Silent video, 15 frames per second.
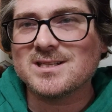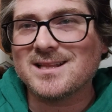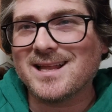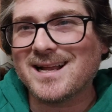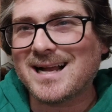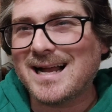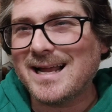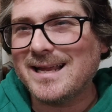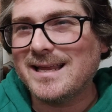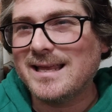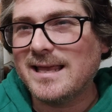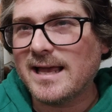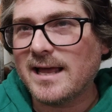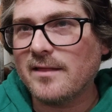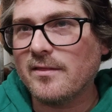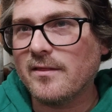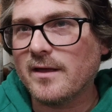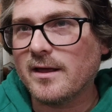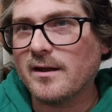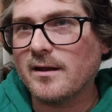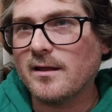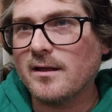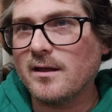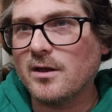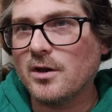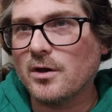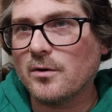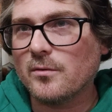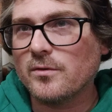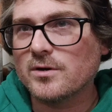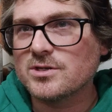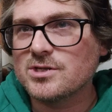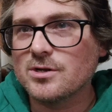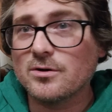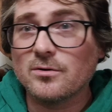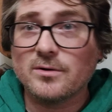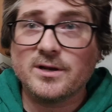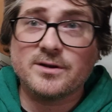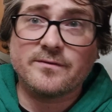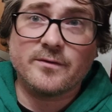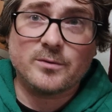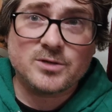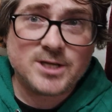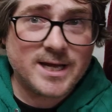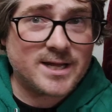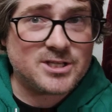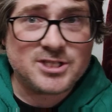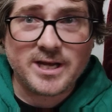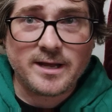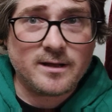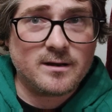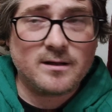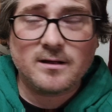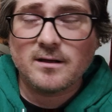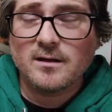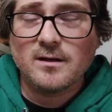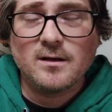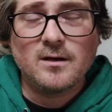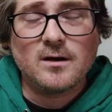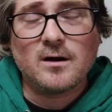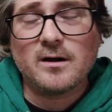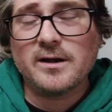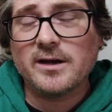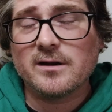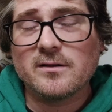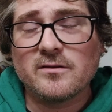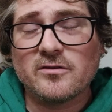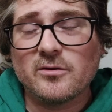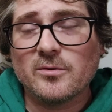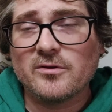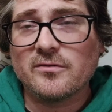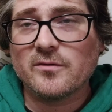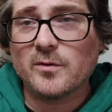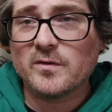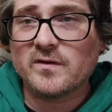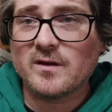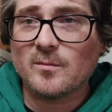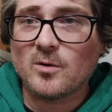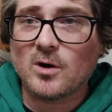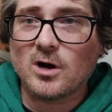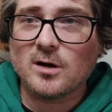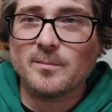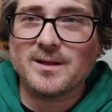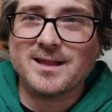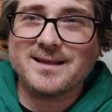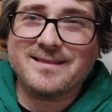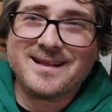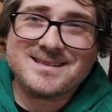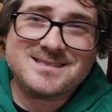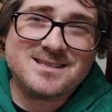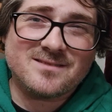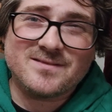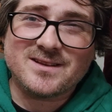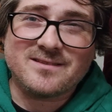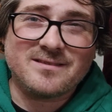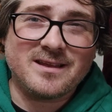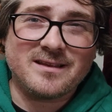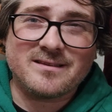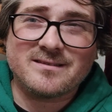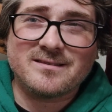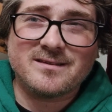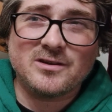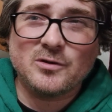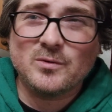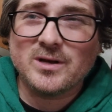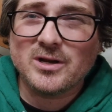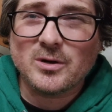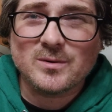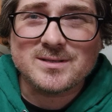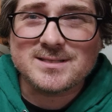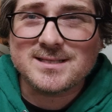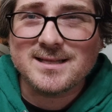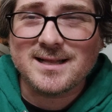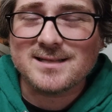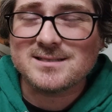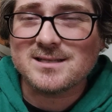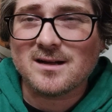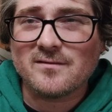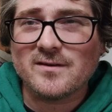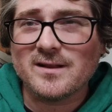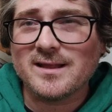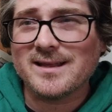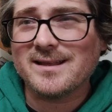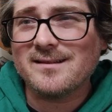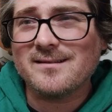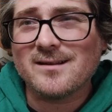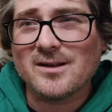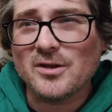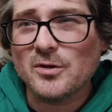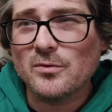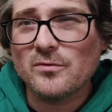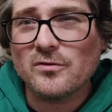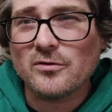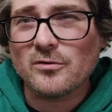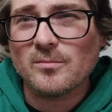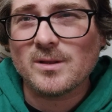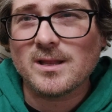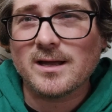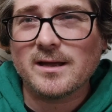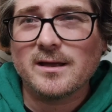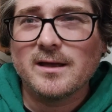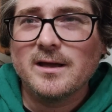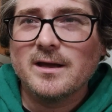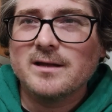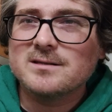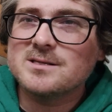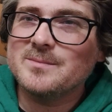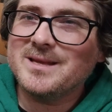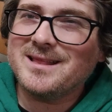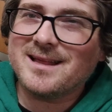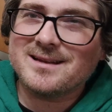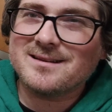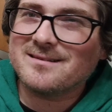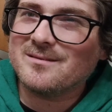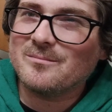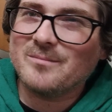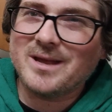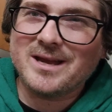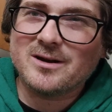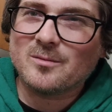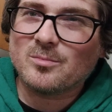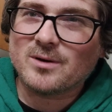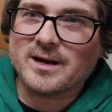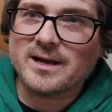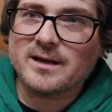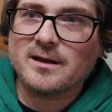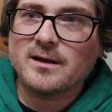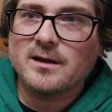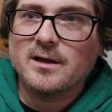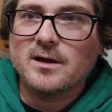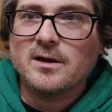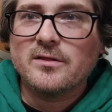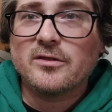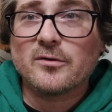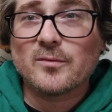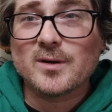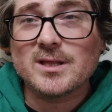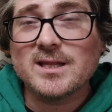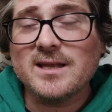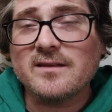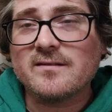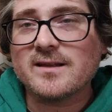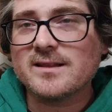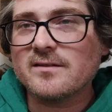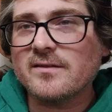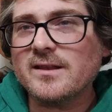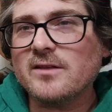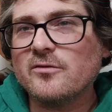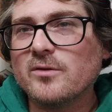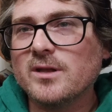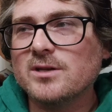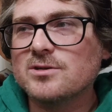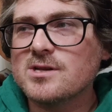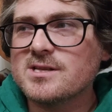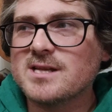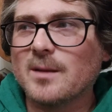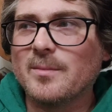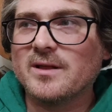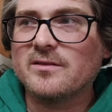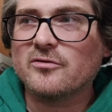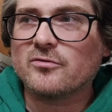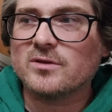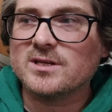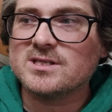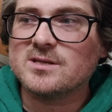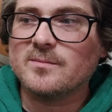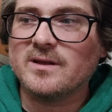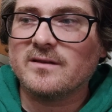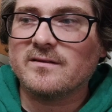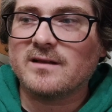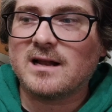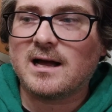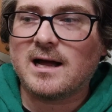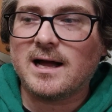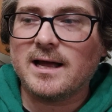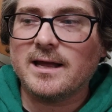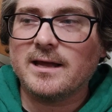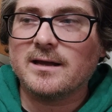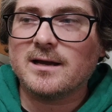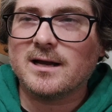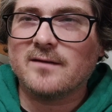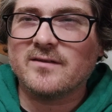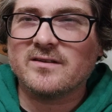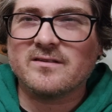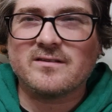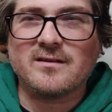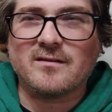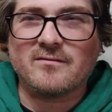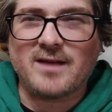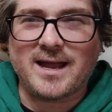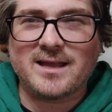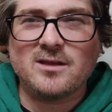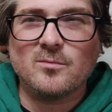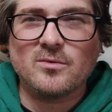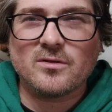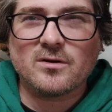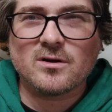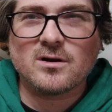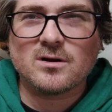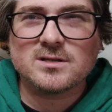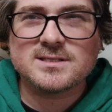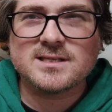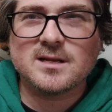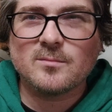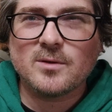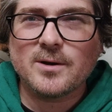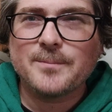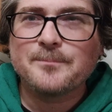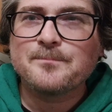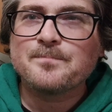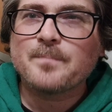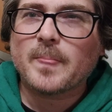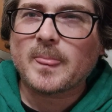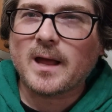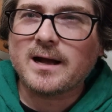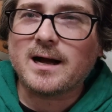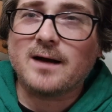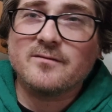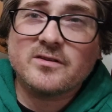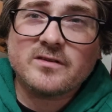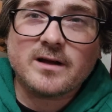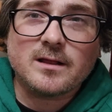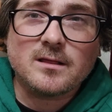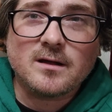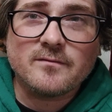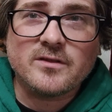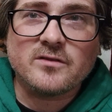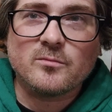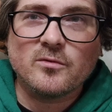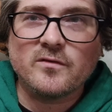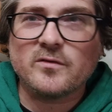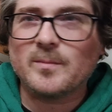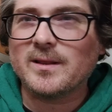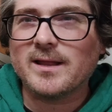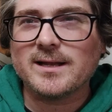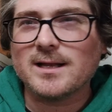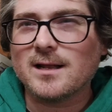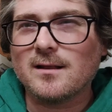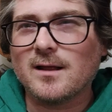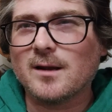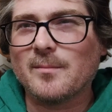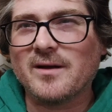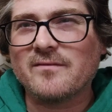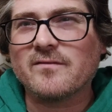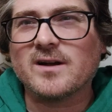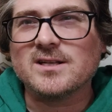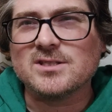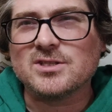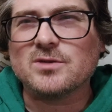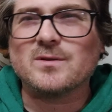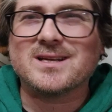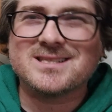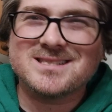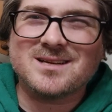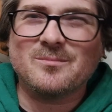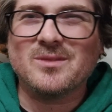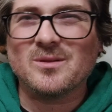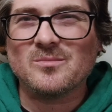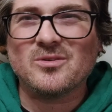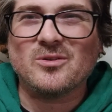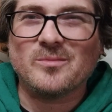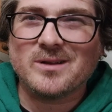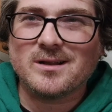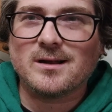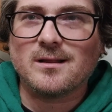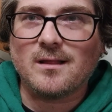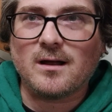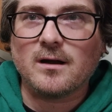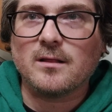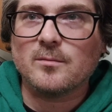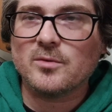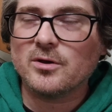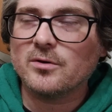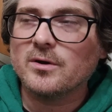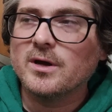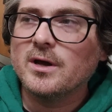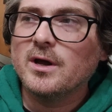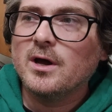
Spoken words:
And like, I get that, there's no interview with Jackie Chan on here, there's no interview with Sammo Hung, but like that stuff exists and you can go and see that stuff, and like it's on YouTube, and like to me that doesn't make or break the release. Like the thing really interesting about this release to me is that I kind of exist in a vacuum with Hong Kong cinema. Like obviously I love these movies, but like not a lot of my friends do. Like some of them do, but not a lot of them do.